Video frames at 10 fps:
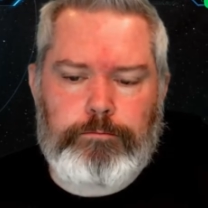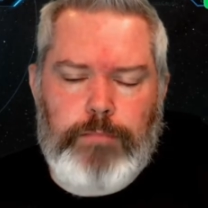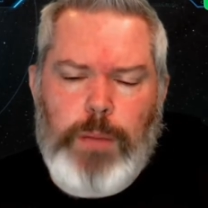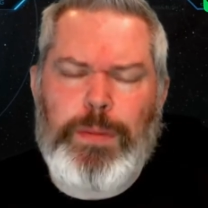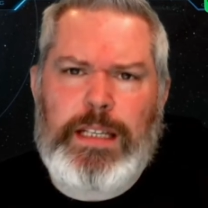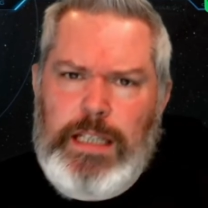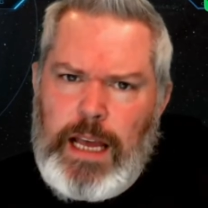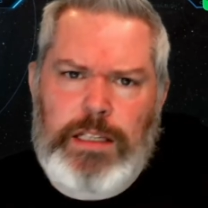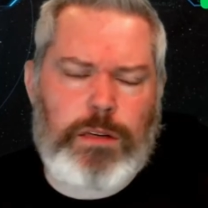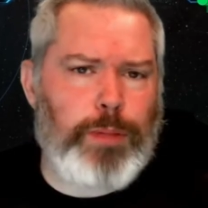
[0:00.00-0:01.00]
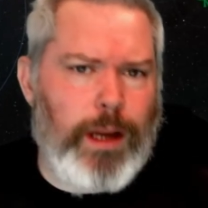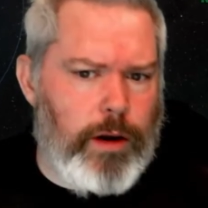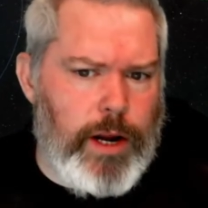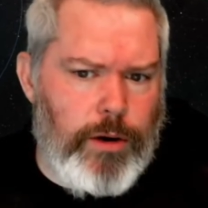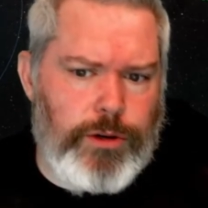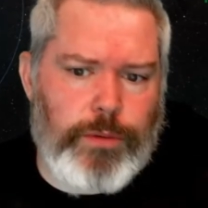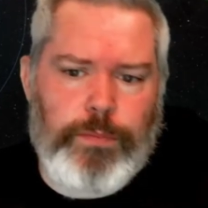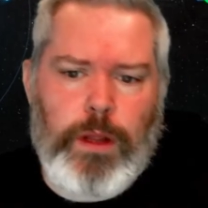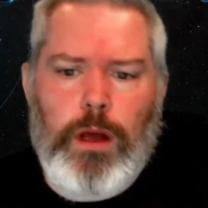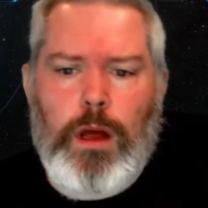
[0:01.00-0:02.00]
PC as in player character.
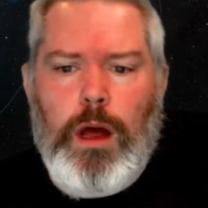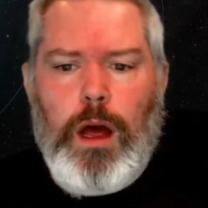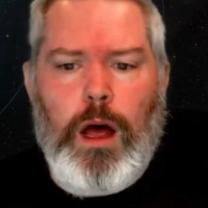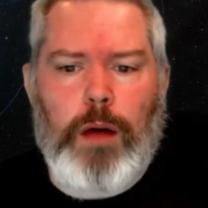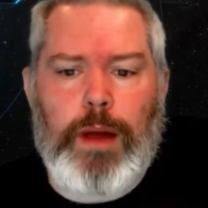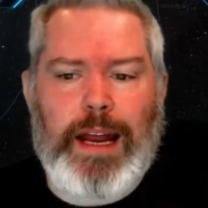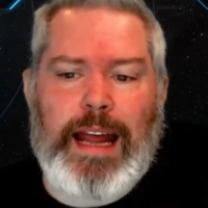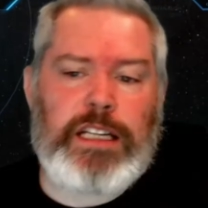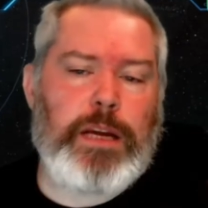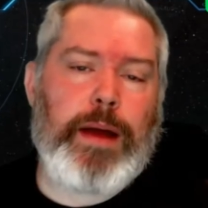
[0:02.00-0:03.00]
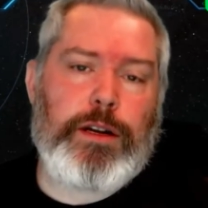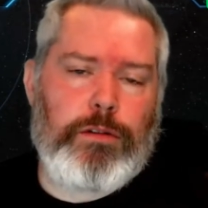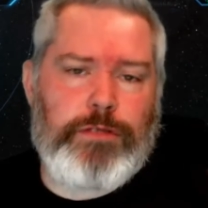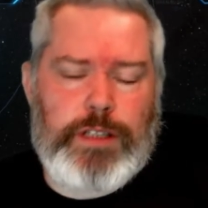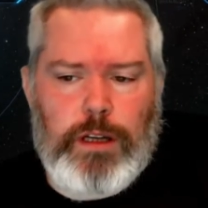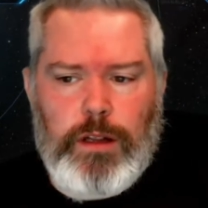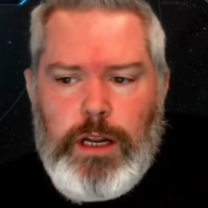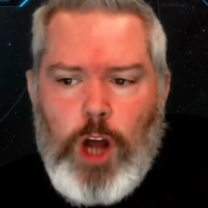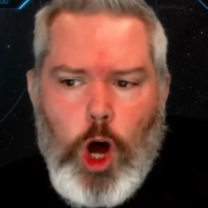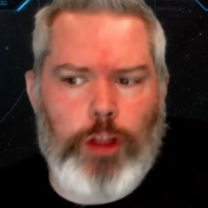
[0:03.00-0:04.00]
An antimatter
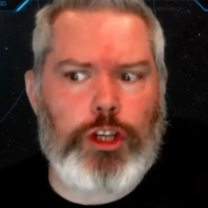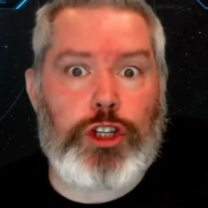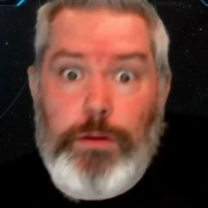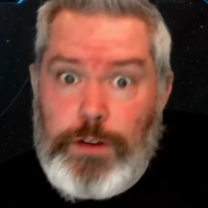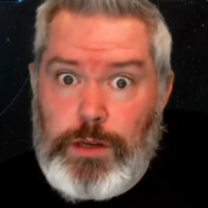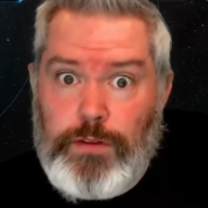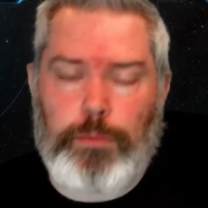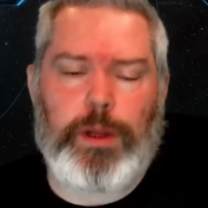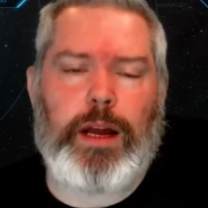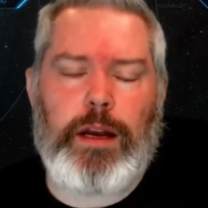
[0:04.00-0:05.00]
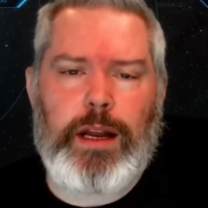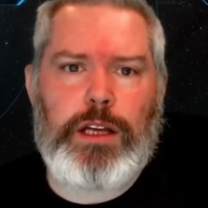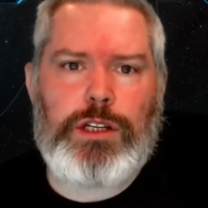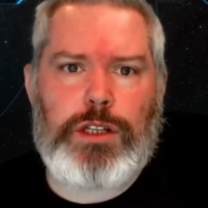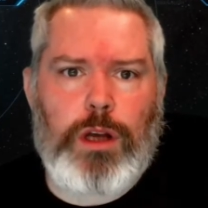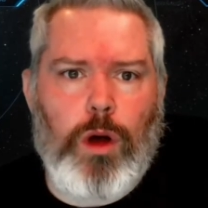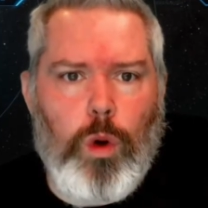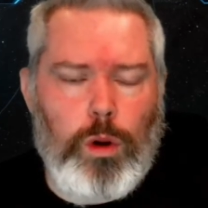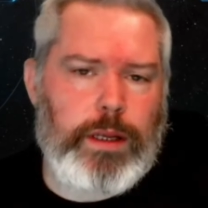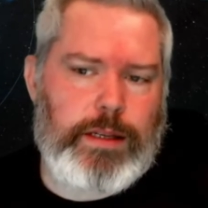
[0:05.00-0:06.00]
facility on the surface of the planet is
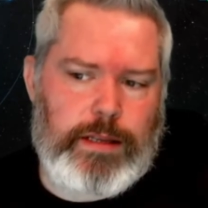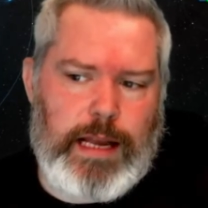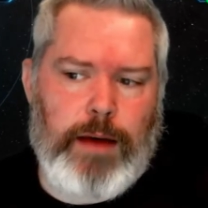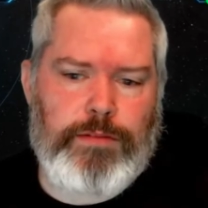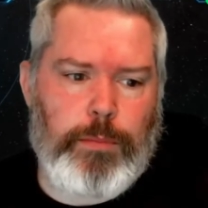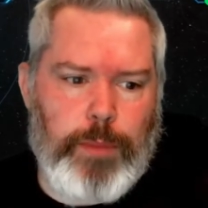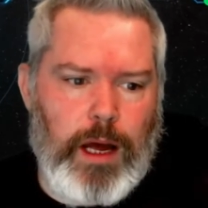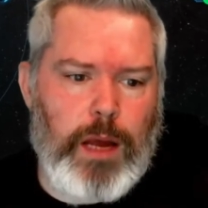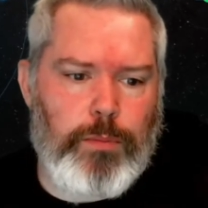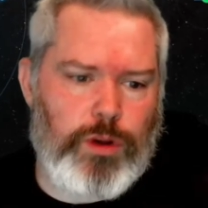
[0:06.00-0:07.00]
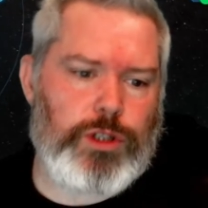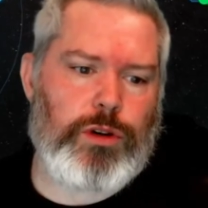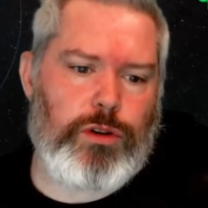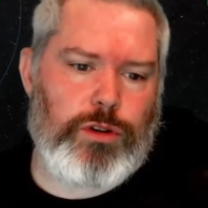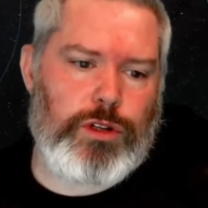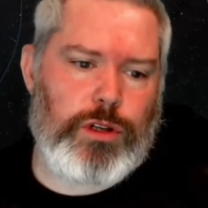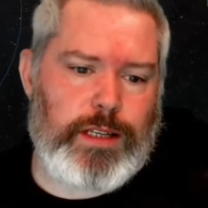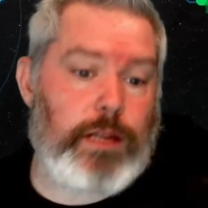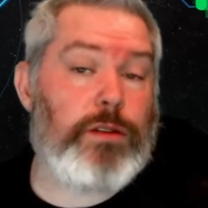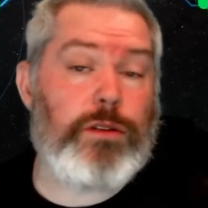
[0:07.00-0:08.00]
wholly staffed by prisoners
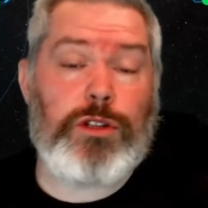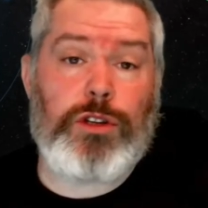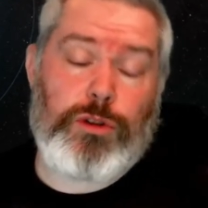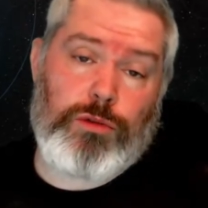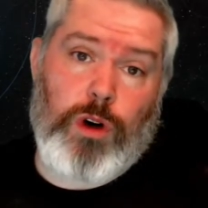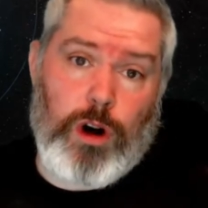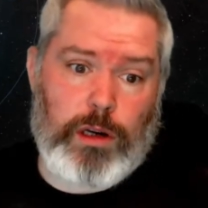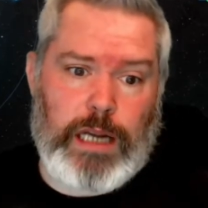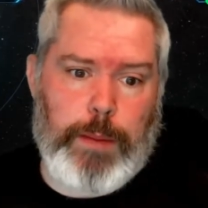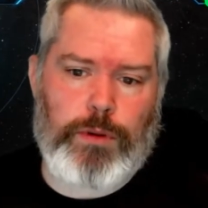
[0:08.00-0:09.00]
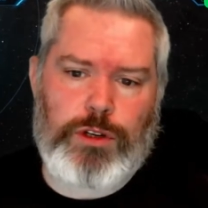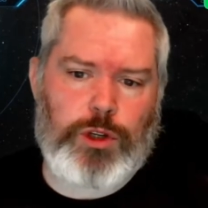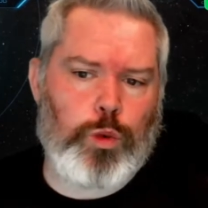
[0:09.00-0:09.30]
sentenced to do hard labor. This is where